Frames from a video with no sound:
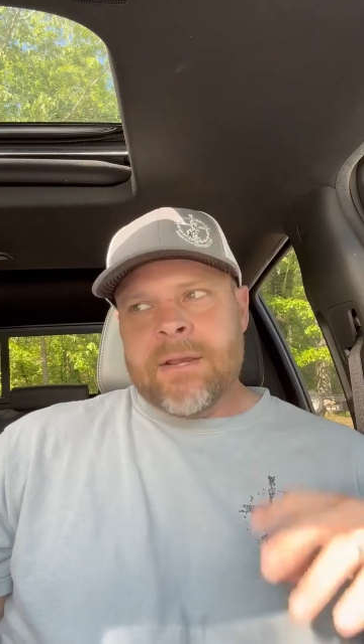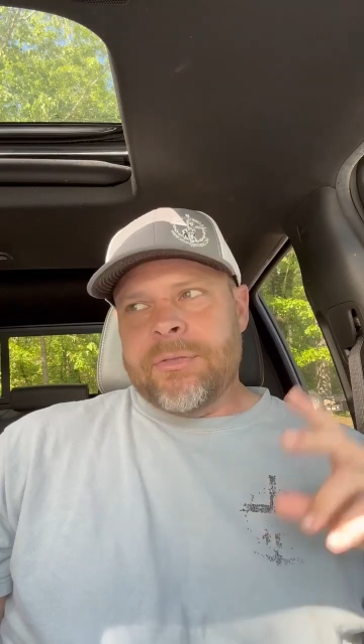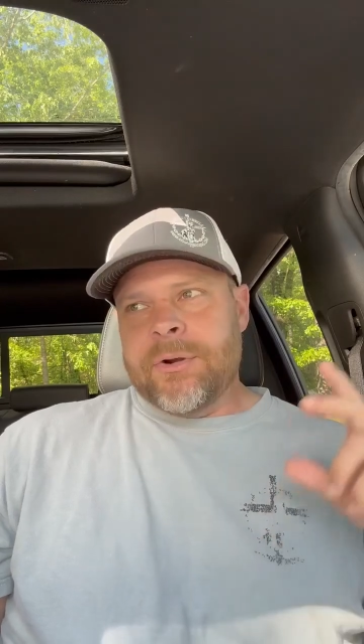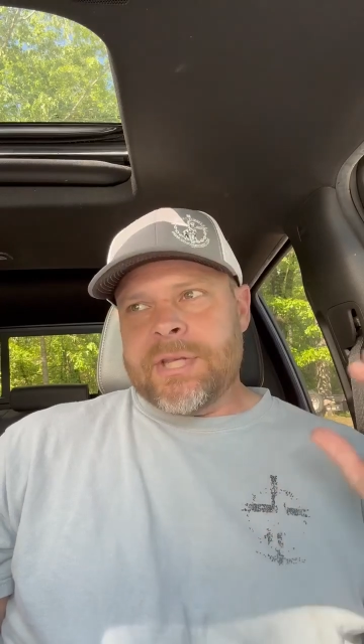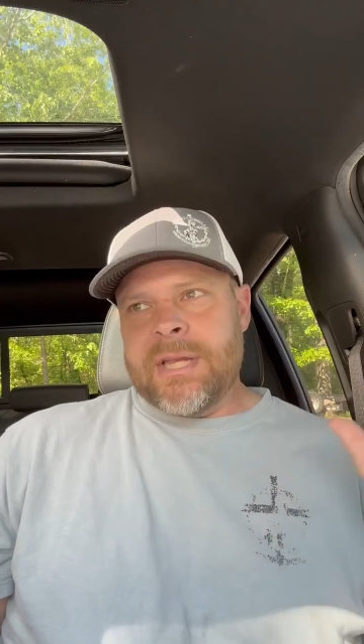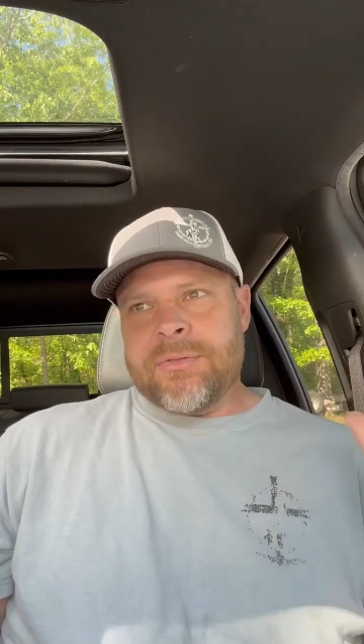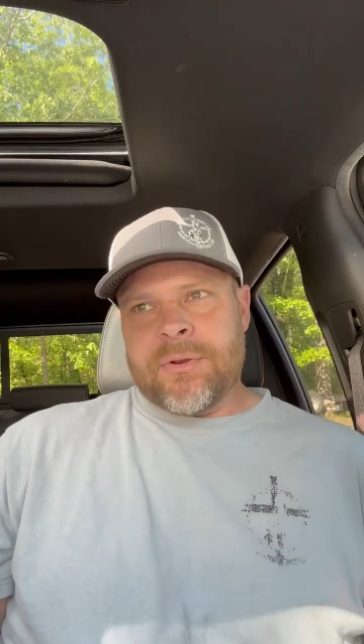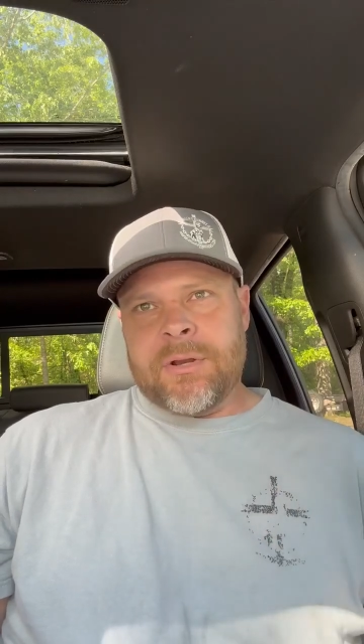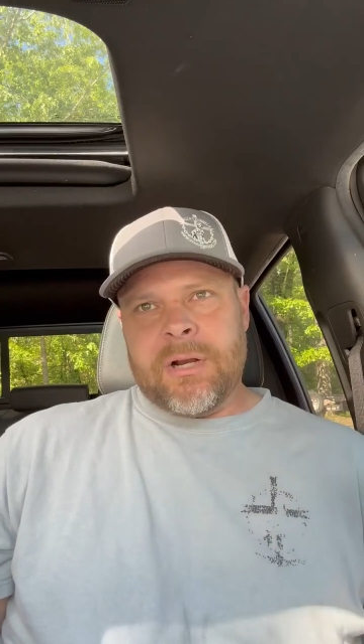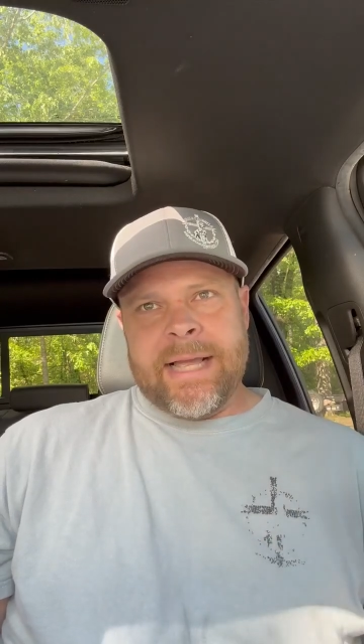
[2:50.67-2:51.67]
their teeth are
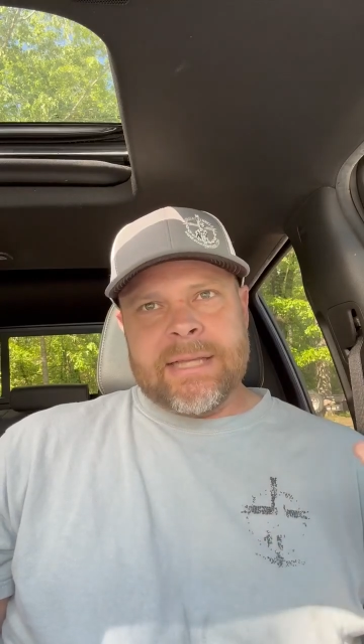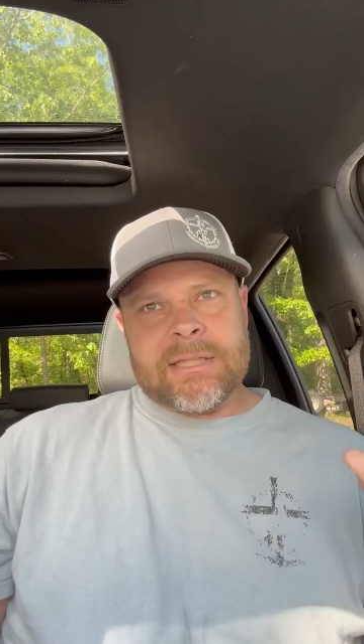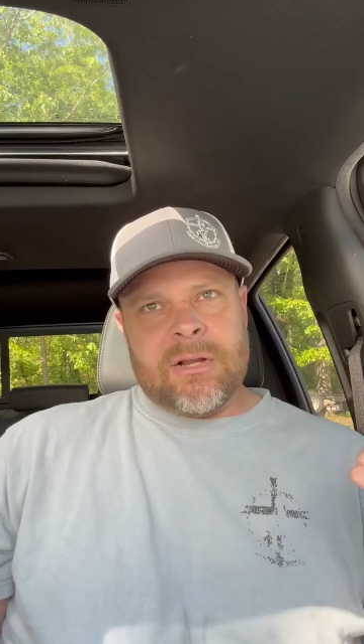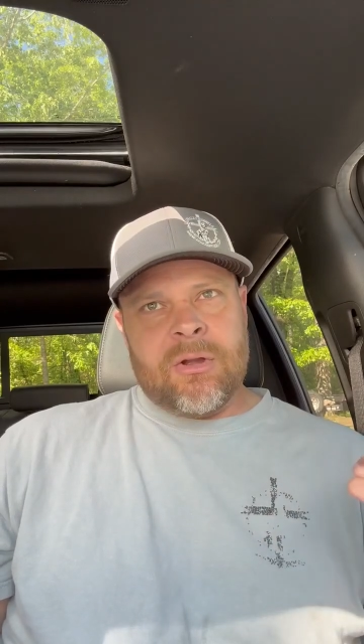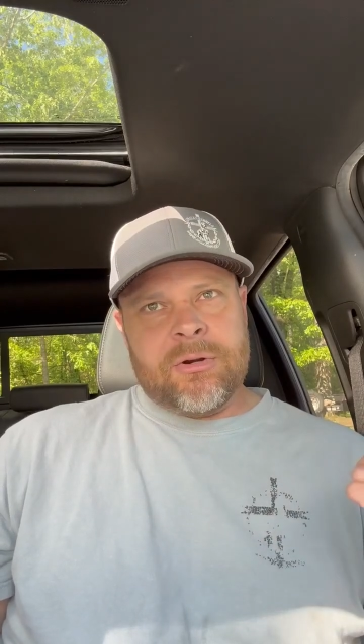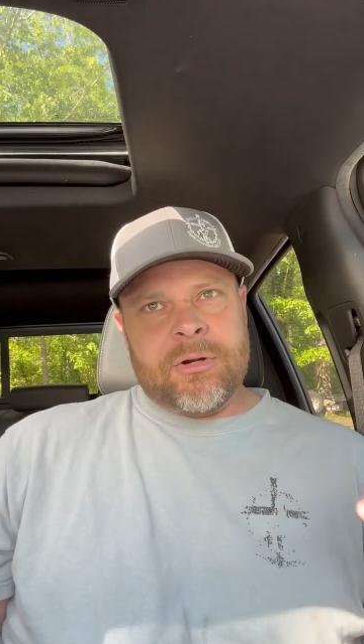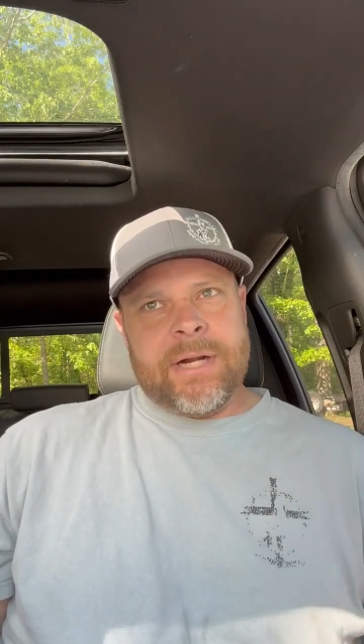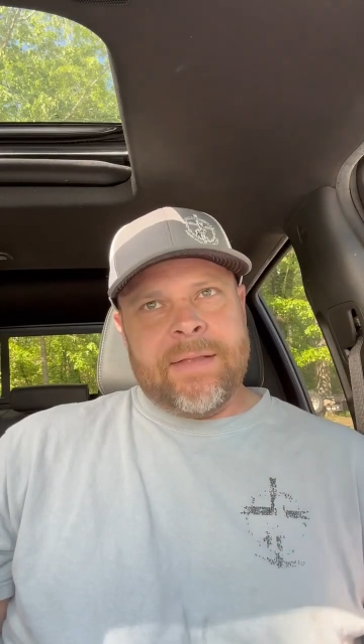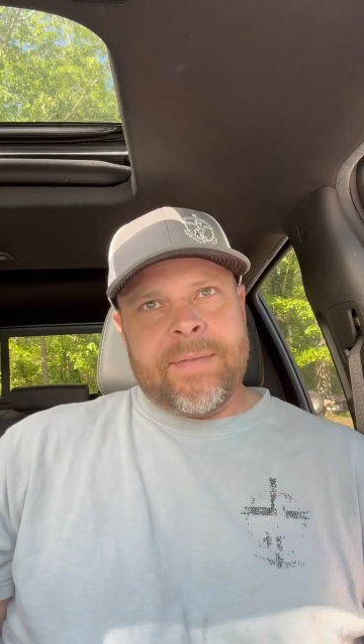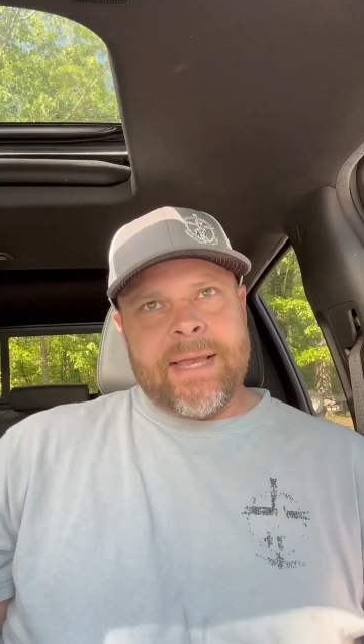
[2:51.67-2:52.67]
going to last longer,
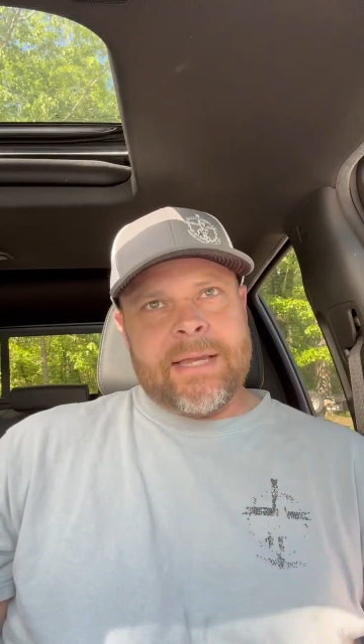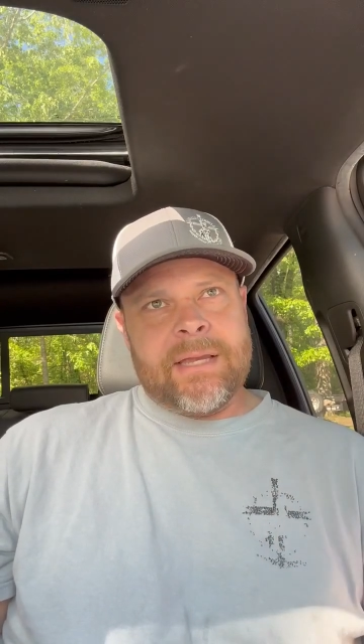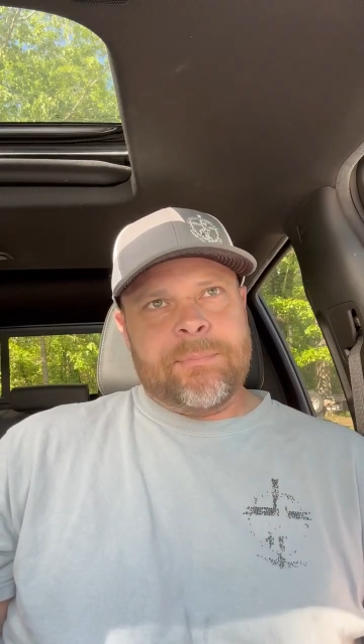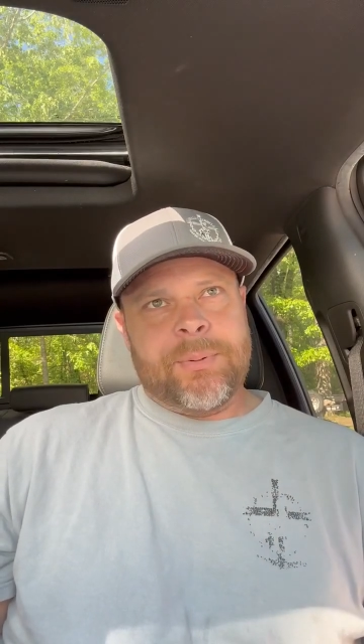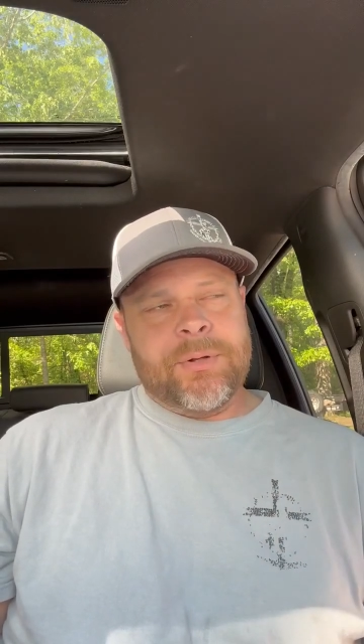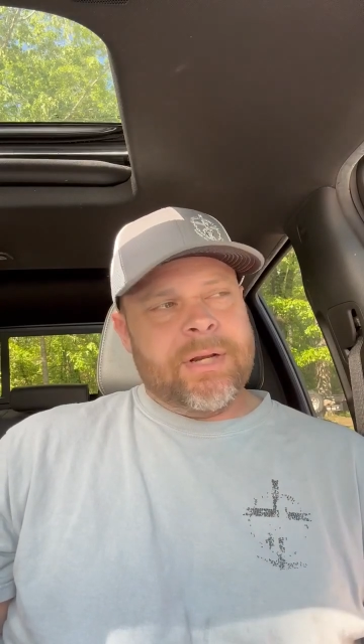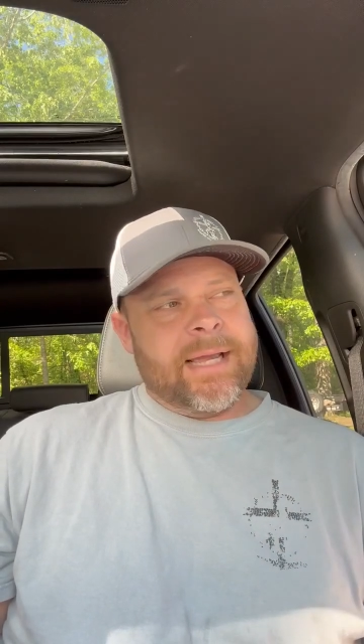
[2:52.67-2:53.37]
and they can put